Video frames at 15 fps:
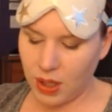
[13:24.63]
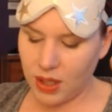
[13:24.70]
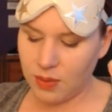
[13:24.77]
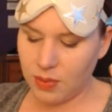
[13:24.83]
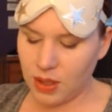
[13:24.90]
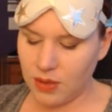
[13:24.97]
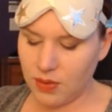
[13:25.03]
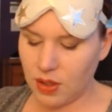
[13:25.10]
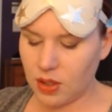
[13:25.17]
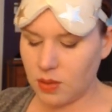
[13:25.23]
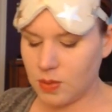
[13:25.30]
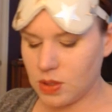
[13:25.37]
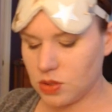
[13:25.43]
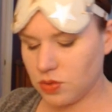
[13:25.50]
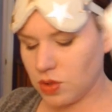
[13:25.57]
B
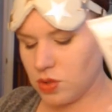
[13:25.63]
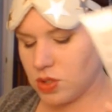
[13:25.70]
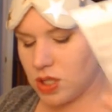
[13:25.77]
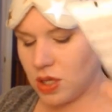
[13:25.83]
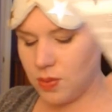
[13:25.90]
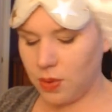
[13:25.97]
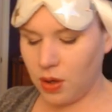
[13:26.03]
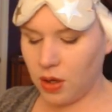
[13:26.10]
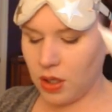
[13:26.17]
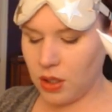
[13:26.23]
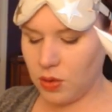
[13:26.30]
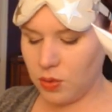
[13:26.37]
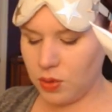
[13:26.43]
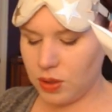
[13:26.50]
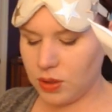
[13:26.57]
vitamins, rosehip, argan
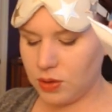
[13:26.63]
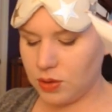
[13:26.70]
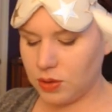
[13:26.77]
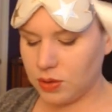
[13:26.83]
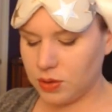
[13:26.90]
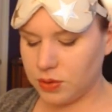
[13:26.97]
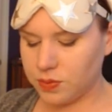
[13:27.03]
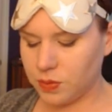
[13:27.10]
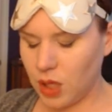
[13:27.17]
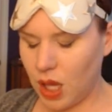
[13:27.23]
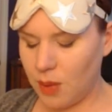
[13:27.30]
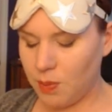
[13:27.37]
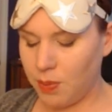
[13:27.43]
oil, and